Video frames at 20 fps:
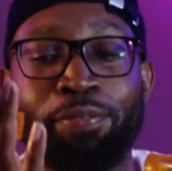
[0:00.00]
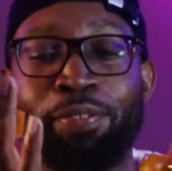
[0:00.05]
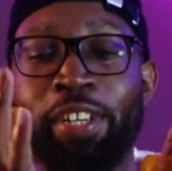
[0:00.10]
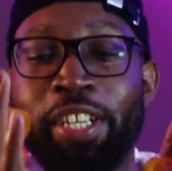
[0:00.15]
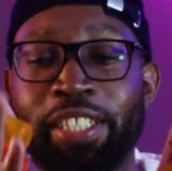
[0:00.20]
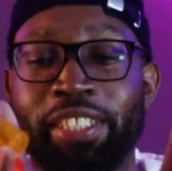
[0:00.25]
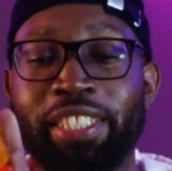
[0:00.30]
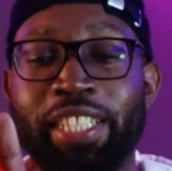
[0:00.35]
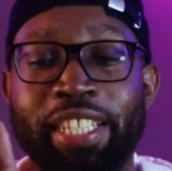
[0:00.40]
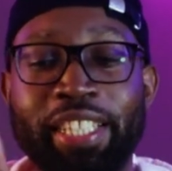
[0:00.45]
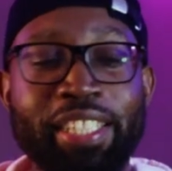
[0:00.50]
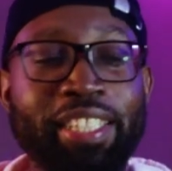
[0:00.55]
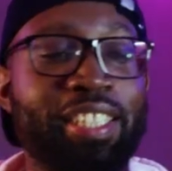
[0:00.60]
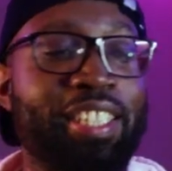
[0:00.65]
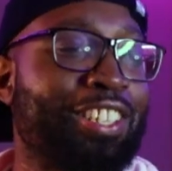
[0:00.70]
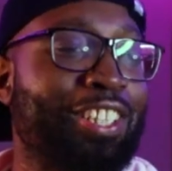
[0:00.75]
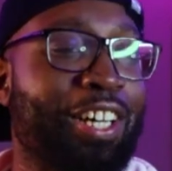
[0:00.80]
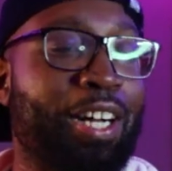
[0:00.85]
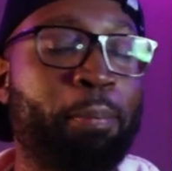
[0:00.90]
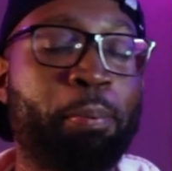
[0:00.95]
Fuck that.
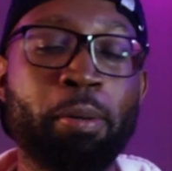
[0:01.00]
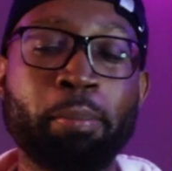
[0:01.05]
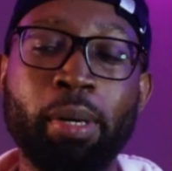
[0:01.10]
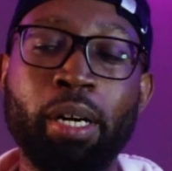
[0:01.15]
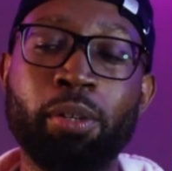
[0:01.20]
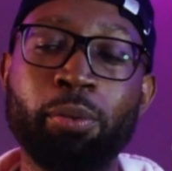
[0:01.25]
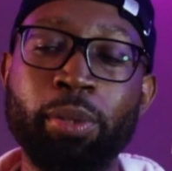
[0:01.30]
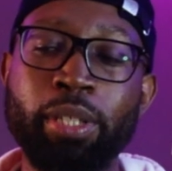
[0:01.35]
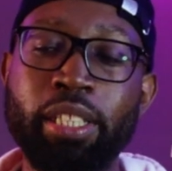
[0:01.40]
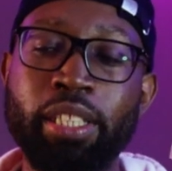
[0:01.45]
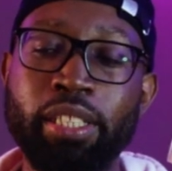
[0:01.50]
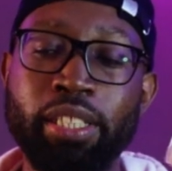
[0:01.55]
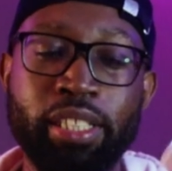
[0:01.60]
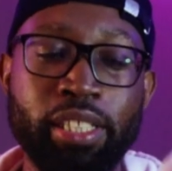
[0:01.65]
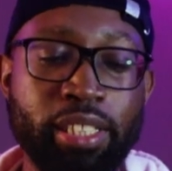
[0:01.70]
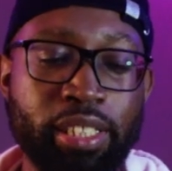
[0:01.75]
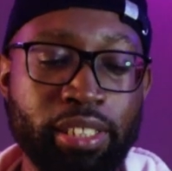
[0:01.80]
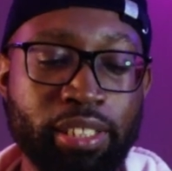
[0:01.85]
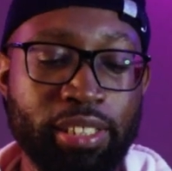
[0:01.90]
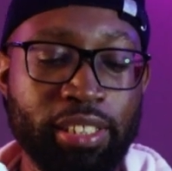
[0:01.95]
So I put my weed in
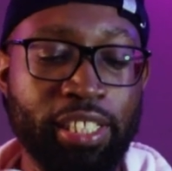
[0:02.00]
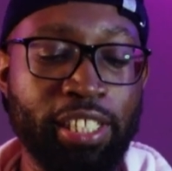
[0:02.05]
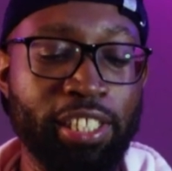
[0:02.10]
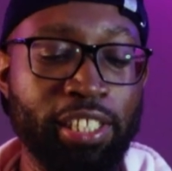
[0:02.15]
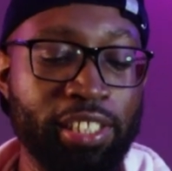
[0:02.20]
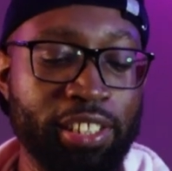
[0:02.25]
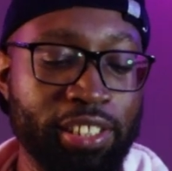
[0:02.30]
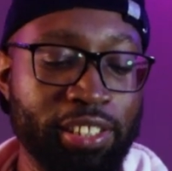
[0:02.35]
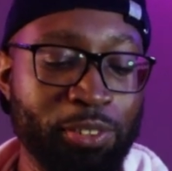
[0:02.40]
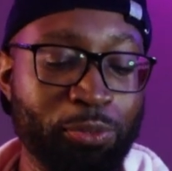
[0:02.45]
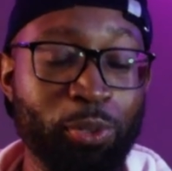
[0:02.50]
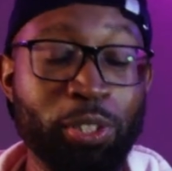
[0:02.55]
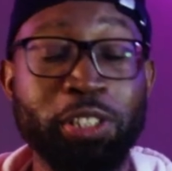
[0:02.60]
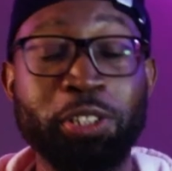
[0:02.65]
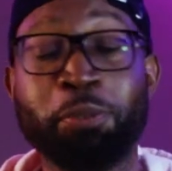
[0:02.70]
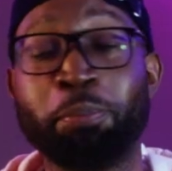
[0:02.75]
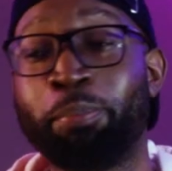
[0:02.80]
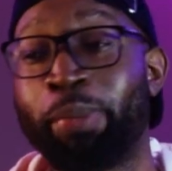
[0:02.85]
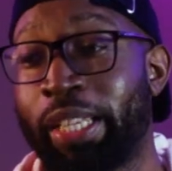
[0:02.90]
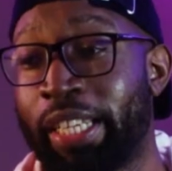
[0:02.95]
these because
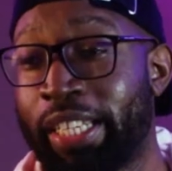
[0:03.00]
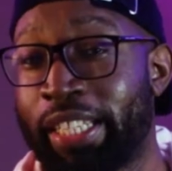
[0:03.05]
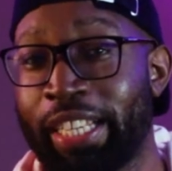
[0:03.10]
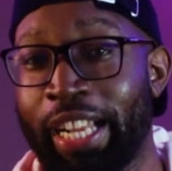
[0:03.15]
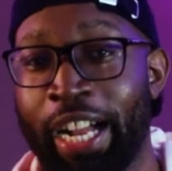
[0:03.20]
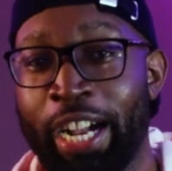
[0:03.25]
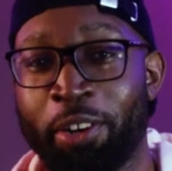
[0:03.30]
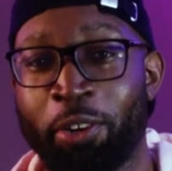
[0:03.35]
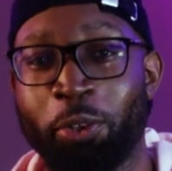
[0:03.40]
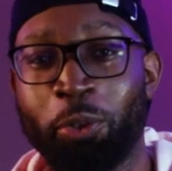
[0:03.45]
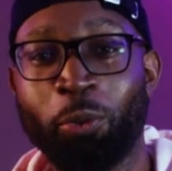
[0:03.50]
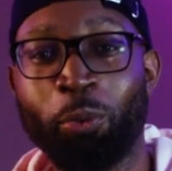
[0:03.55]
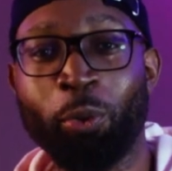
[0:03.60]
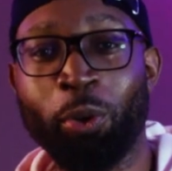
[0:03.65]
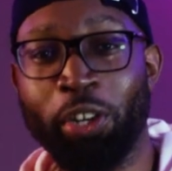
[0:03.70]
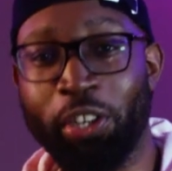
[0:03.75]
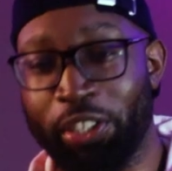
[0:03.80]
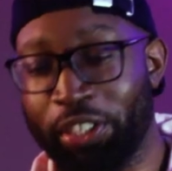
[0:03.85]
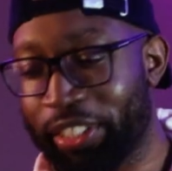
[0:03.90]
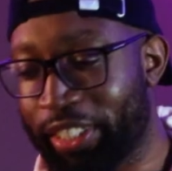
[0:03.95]
reason being, I go to
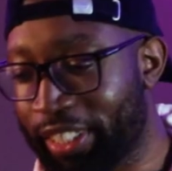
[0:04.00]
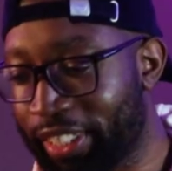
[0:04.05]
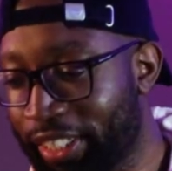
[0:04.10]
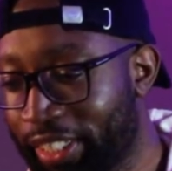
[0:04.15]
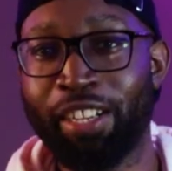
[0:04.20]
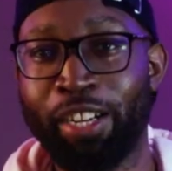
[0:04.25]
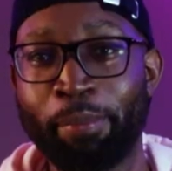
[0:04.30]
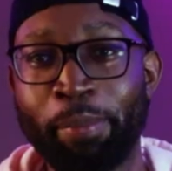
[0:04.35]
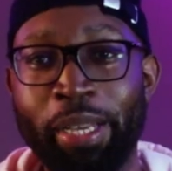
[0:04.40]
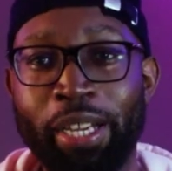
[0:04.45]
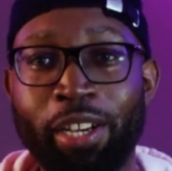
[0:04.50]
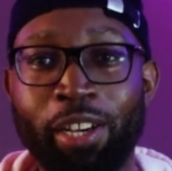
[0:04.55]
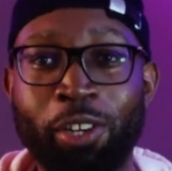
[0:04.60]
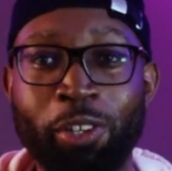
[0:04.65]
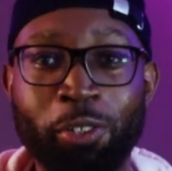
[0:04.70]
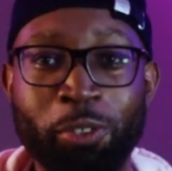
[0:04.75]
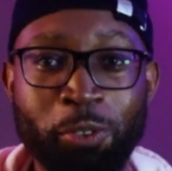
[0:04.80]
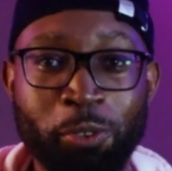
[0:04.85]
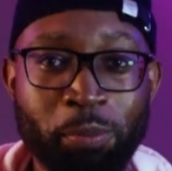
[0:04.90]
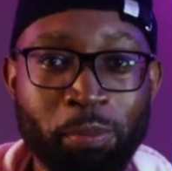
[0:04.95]
work, come back
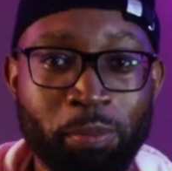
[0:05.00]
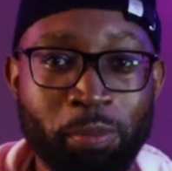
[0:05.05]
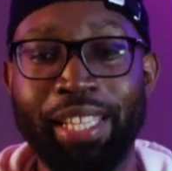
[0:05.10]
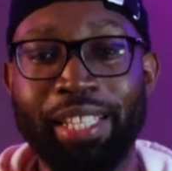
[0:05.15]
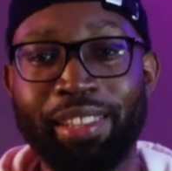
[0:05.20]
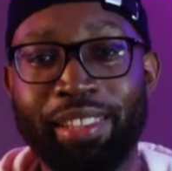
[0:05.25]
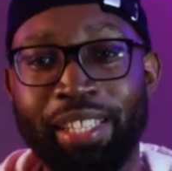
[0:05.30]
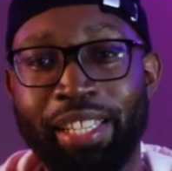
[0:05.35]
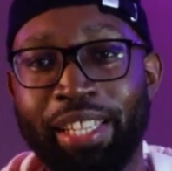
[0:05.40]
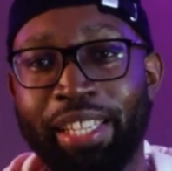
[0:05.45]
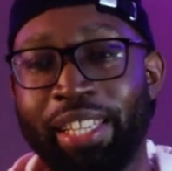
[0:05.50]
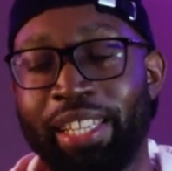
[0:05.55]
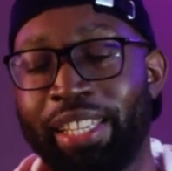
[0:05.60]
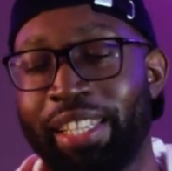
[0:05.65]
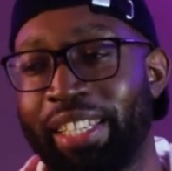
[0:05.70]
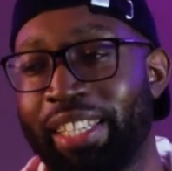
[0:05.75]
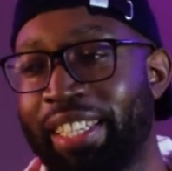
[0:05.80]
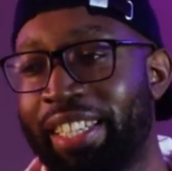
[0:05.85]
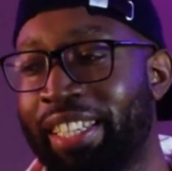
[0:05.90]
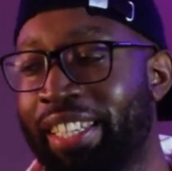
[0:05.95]
home, and
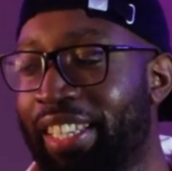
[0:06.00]
then.